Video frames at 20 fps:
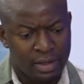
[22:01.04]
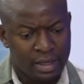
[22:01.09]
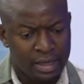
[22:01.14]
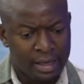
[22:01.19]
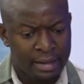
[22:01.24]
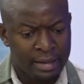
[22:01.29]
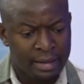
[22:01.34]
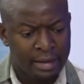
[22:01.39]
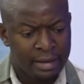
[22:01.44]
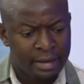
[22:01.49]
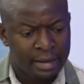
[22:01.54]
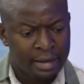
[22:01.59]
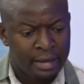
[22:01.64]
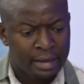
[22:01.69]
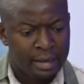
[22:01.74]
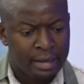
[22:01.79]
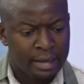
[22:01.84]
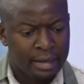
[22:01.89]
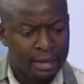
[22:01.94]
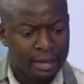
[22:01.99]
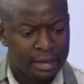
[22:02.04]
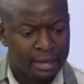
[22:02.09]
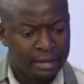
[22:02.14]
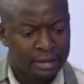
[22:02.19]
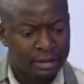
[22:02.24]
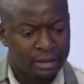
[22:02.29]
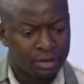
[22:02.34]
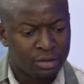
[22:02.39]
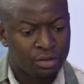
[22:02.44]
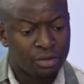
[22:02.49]
or the other,
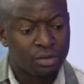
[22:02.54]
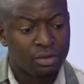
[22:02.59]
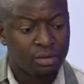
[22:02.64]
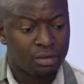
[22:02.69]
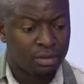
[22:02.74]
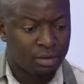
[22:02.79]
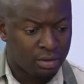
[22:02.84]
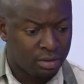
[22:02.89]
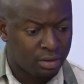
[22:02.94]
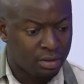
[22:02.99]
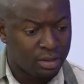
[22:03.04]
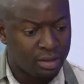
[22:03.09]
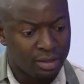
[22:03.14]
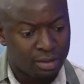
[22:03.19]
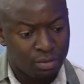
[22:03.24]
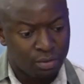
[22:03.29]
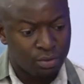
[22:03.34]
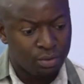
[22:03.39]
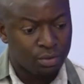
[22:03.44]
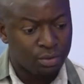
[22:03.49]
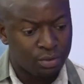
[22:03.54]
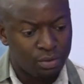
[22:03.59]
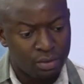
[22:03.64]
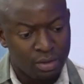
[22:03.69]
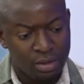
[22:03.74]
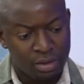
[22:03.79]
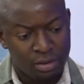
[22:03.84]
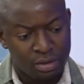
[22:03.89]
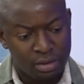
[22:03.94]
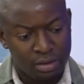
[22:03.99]
and this this will
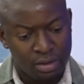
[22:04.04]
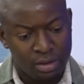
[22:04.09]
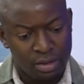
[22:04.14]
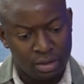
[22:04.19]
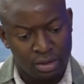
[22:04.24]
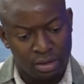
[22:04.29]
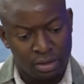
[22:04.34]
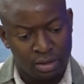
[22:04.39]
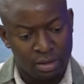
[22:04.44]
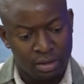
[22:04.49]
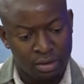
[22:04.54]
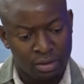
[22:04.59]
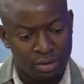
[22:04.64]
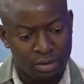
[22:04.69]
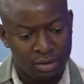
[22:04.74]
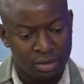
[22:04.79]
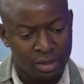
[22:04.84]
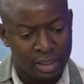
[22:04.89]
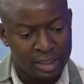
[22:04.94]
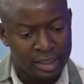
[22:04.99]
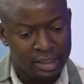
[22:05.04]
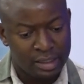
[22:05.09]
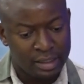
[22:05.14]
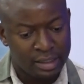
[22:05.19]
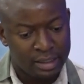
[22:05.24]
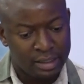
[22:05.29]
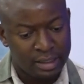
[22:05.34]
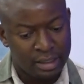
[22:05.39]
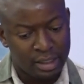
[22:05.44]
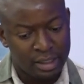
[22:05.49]
this you know that's
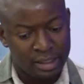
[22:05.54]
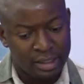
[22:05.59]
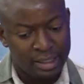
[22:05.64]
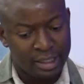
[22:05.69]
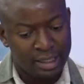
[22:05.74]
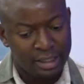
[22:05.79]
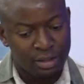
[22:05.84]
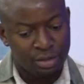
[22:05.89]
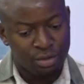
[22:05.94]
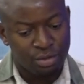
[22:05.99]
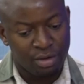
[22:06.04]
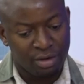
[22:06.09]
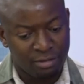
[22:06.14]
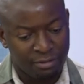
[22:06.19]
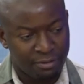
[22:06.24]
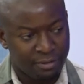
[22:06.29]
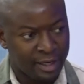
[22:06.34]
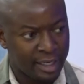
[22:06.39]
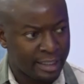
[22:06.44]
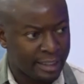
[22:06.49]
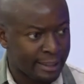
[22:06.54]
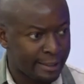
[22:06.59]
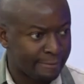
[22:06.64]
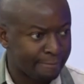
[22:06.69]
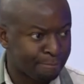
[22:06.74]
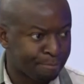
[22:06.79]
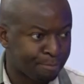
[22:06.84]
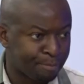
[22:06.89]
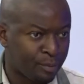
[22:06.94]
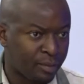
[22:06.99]
that tends to affect
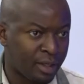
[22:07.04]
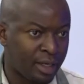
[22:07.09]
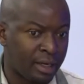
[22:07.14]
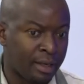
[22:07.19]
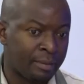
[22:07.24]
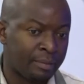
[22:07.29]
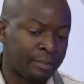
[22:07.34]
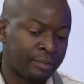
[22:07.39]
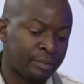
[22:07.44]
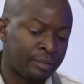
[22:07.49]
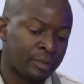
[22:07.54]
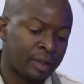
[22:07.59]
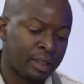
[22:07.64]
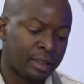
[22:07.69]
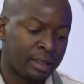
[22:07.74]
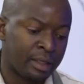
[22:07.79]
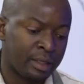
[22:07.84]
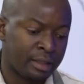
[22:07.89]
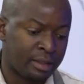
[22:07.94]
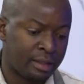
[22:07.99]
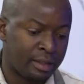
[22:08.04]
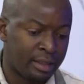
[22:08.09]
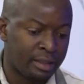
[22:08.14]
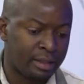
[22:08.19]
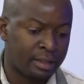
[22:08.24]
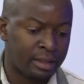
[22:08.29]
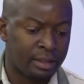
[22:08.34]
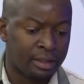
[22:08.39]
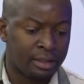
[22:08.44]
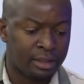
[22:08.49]
um, a, a,
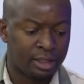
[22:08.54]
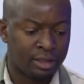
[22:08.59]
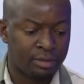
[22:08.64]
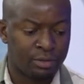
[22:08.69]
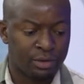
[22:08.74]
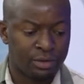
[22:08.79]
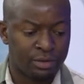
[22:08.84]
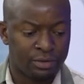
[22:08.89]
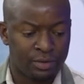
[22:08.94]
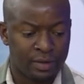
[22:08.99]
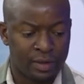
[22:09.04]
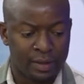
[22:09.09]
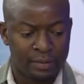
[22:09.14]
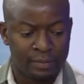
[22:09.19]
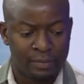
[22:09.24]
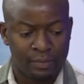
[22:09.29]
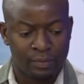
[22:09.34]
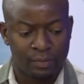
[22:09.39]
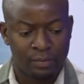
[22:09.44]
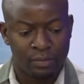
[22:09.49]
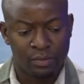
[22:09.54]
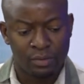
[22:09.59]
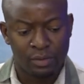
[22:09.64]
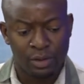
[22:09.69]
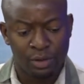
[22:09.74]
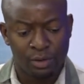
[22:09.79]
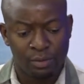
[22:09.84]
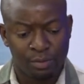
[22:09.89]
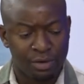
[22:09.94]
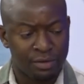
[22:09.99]
season in terms of um, you
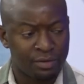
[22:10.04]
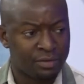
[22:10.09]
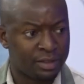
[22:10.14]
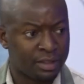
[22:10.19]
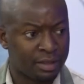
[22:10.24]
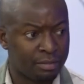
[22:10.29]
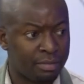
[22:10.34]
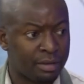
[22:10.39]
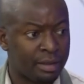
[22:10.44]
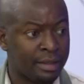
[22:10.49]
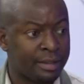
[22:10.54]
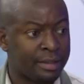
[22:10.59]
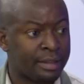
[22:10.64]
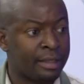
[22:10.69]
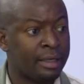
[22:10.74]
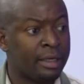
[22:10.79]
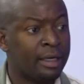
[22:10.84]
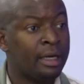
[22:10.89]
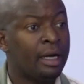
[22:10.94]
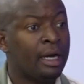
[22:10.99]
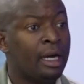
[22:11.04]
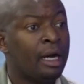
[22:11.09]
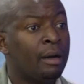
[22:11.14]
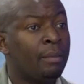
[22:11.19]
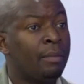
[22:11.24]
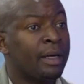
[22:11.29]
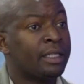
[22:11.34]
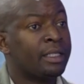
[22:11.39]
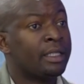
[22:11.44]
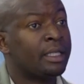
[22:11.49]
know profitability.
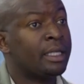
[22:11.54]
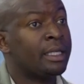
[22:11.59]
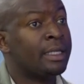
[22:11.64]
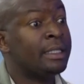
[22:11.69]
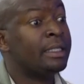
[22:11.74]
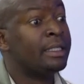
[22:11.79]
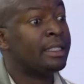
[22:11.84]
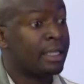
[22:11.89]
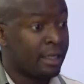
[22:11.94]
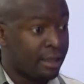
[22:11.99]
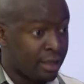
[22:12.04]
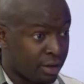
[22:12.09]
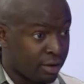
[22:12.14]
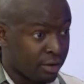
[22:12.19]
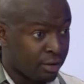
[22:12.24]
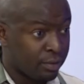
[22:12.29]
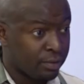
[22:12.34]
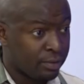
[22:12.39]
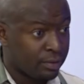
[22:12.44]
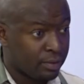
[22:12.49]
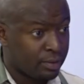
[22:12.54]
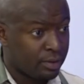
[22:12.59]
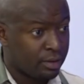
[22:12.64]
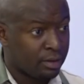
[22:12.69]
But in general,